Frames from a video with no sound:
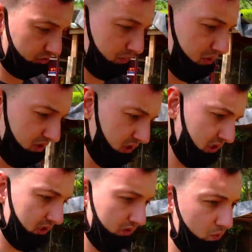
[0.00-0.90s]
stopped
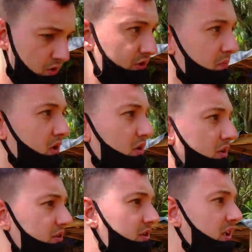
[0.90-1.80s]
here was
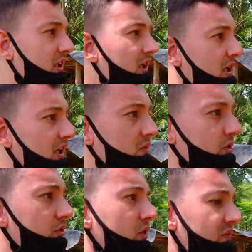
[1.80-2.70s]
because I
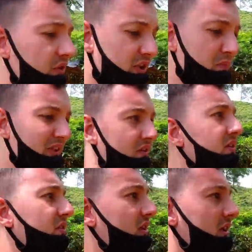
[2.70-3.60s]
wanted to give her some
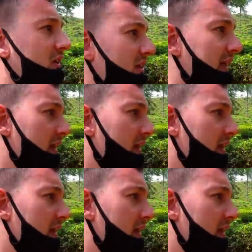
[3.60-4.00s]
business. And